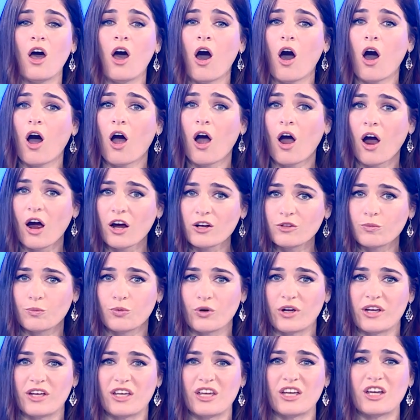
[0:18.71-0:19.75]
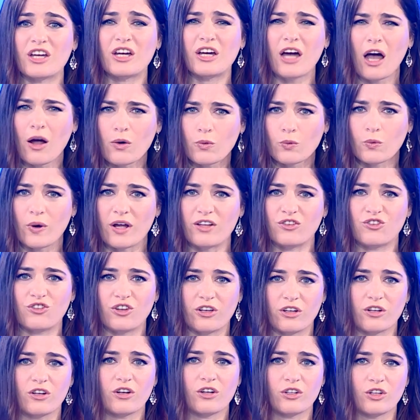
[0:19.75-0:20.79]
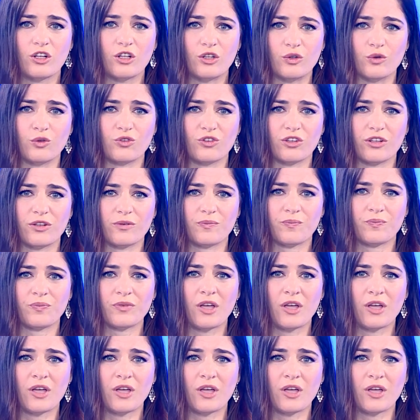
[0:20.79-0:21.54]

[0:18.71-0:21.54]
a heartbreaking, gut-wrenching conclusion.